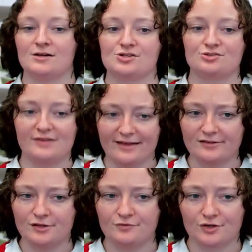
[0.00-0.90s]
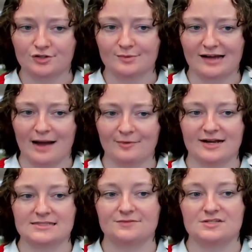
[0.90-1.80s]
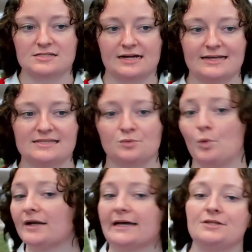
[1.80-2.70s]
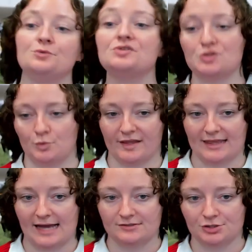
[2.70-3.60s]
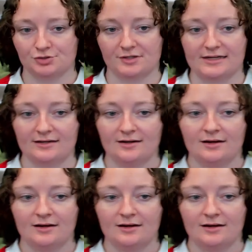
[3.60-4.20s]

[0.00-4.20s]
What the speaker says: So now that you've learned what comprehensive design is, what can you do with that degree?